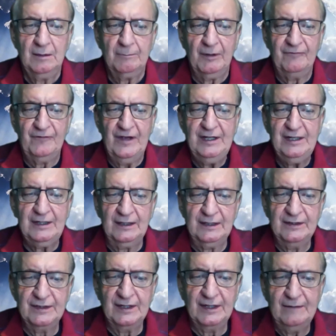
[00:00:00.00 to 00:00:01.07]

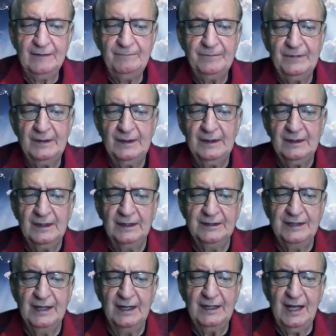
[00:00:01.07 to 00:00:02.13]
Prophetically then, the
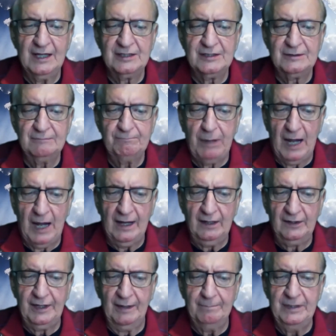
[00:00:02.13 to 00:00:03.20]
debt has
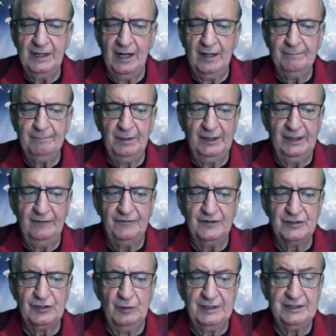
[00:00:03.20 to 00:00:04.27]
piled up beyond belief
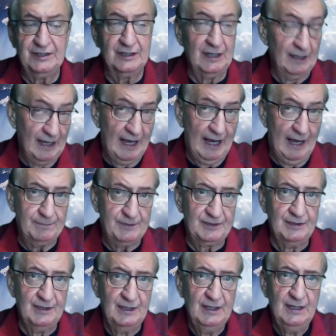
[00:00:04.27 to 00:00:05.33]
is going to
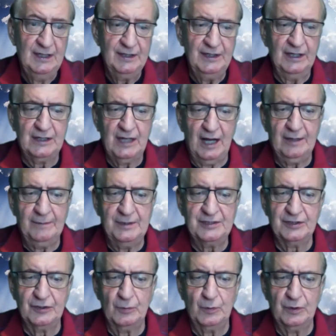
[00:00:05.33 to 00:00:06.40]
collapse the
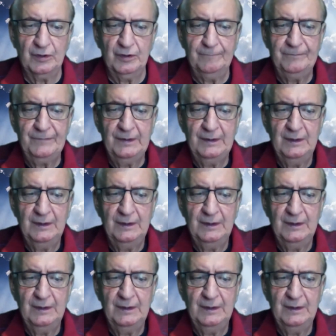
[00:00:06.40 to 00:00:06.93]
economies of the world.